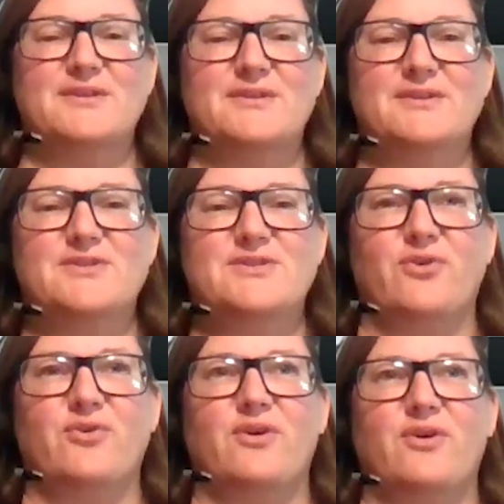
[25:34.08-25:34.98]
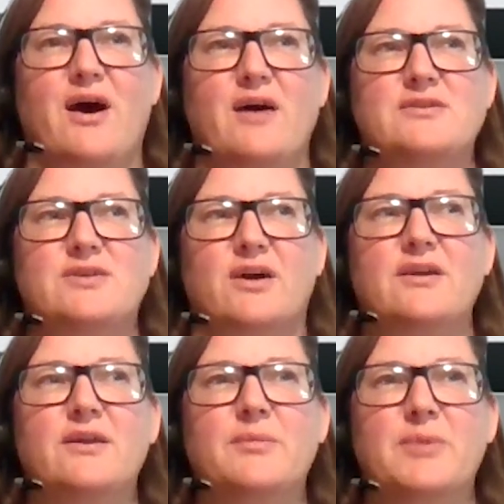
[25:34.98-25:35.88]
So talk a
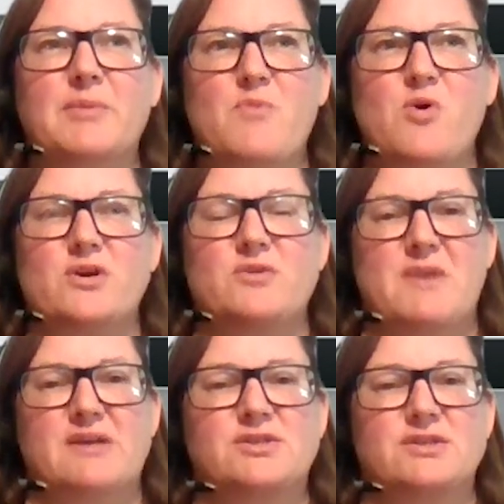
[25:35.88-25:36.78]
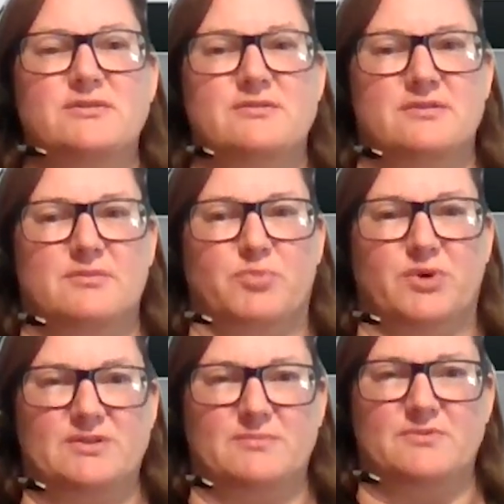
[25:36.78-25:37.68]
little bit more. You mentioned
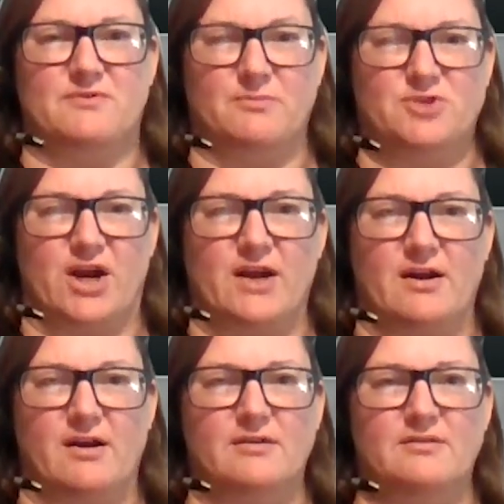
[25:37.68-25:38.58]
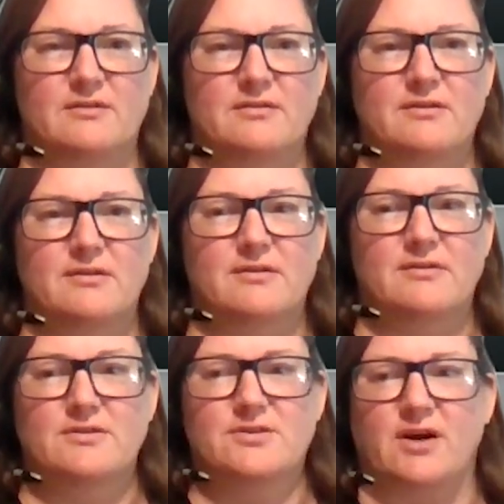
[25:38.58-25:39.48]
prisms from China.
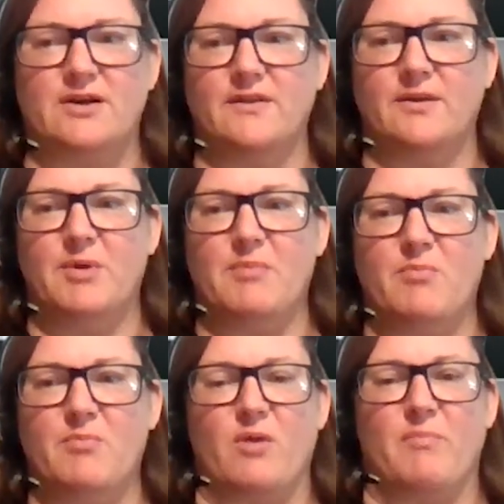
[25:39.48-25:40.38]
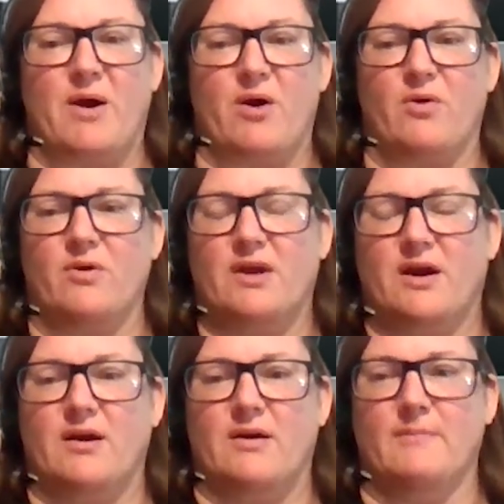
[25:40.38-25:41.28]
Talk a little bit more about
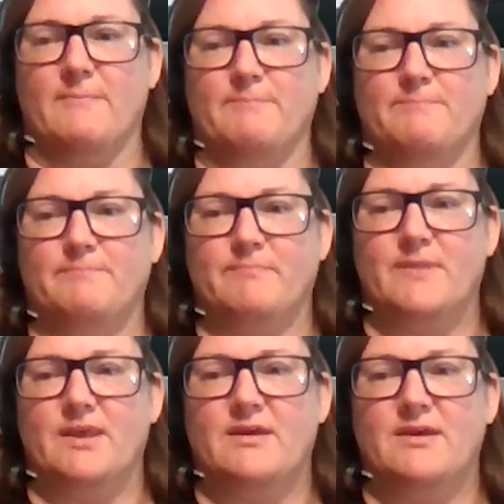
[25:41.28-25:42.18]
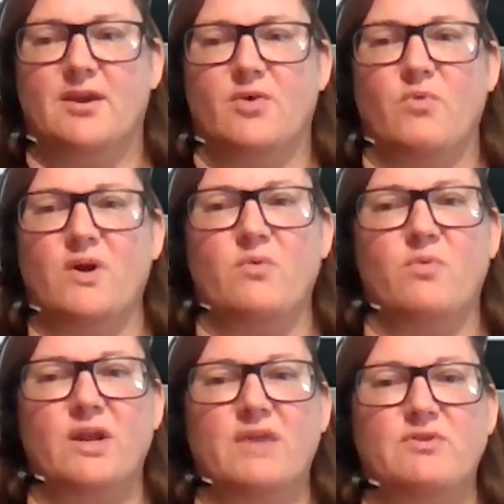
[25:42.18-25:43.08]

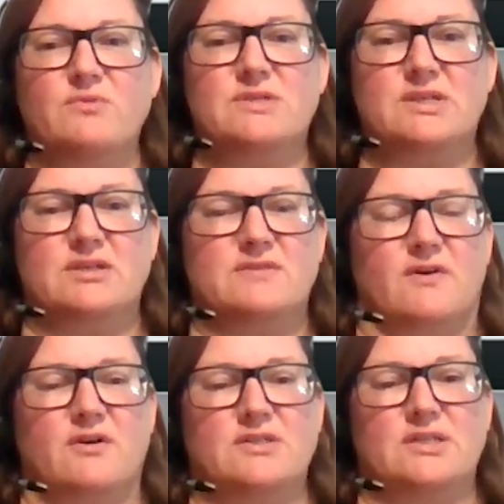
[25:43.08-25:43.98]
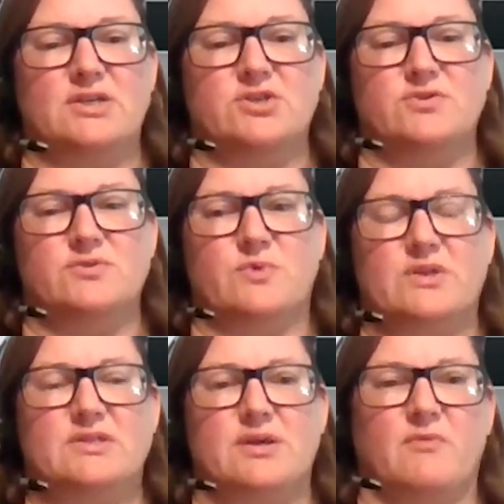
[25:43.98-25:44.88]
what have you seen as far as the issues with
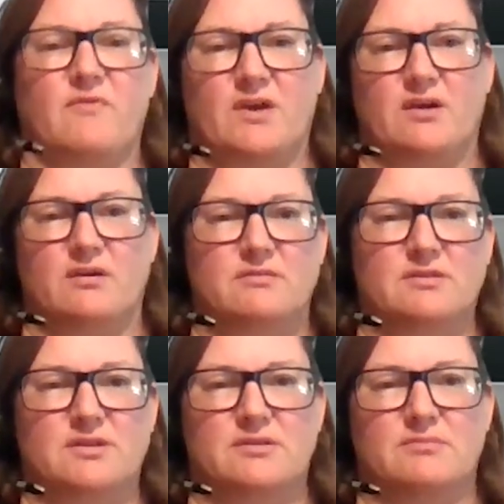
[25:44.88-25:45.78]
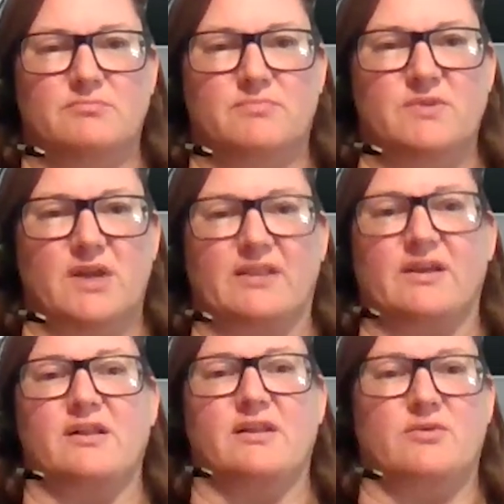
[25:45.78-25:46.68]
some of the like the
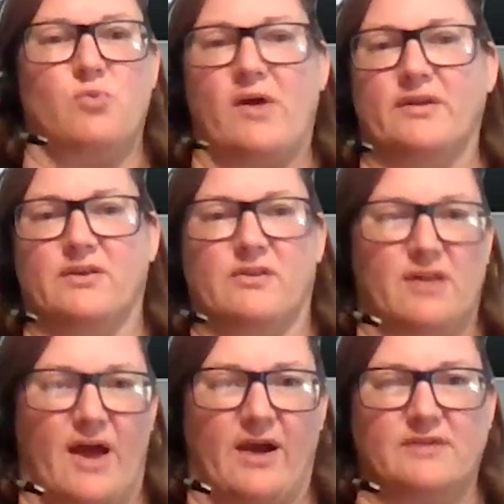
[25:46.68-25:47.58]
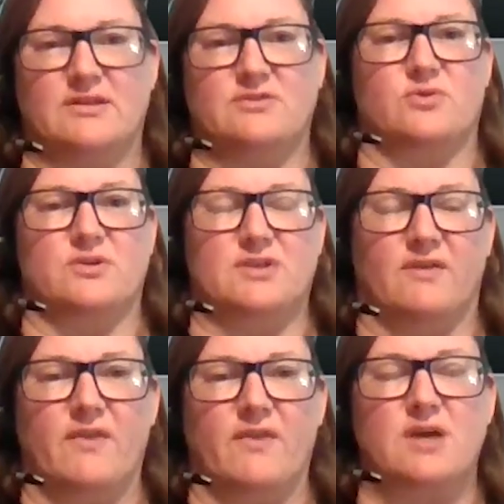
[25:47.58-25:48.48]
quality of the glass, that sort of
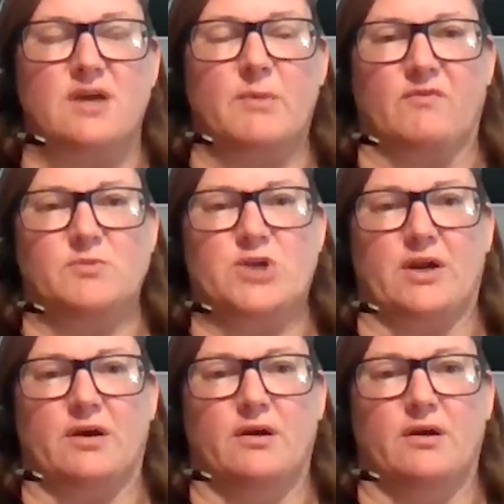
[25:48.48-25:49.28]
stuff that's coming from China?